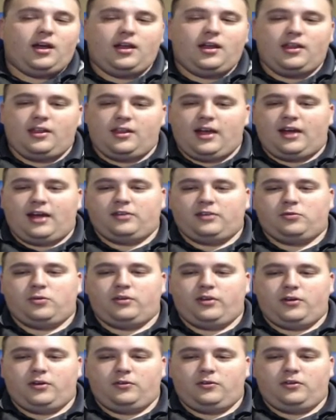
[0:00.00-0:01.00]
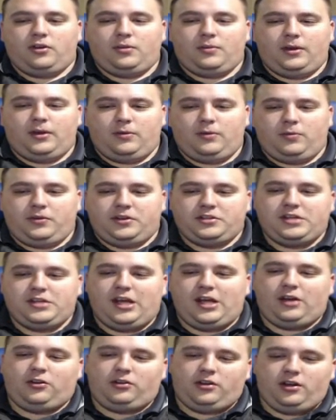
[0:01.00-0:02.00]
That's where those are going to be when the
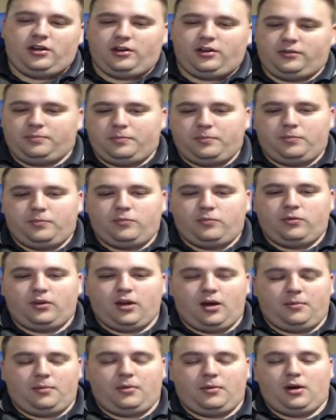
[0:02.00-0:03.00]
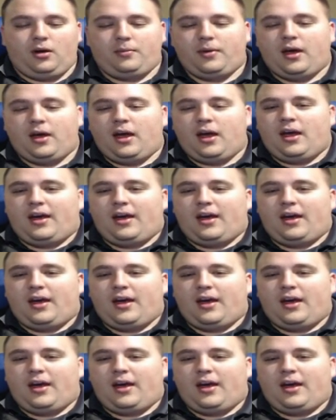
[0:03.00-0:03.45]
channel does come up.